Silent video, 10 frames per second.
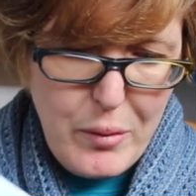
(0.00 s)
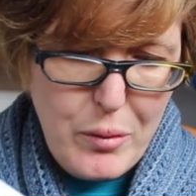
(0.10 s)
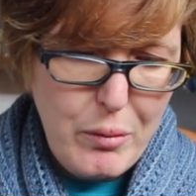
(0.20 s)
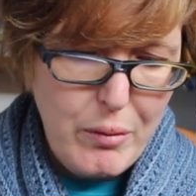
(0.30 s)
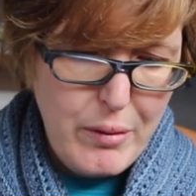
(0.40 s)

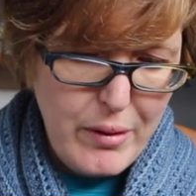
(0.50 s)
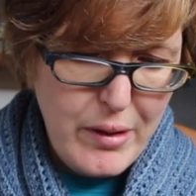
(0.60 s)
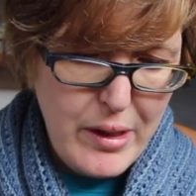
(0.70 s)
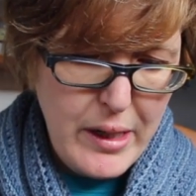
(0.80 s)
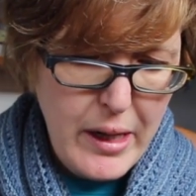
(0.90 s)
all
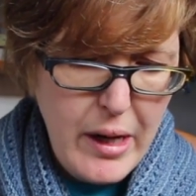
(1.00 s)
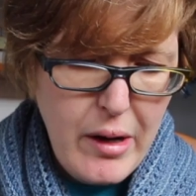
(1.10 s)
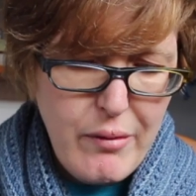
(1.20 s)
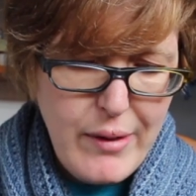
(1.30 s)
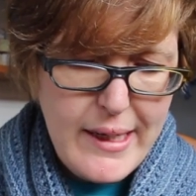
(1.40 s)

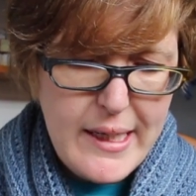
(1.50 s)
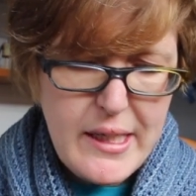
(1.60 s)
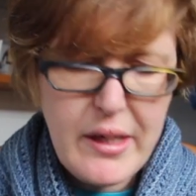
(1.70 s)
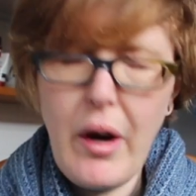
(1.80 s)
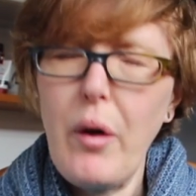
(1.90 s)
ready
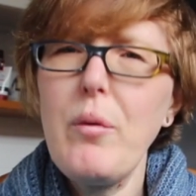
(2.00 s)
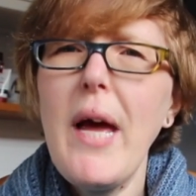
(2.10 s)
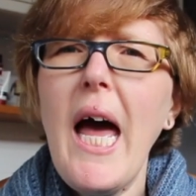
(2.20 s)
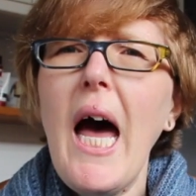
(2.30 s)
to go.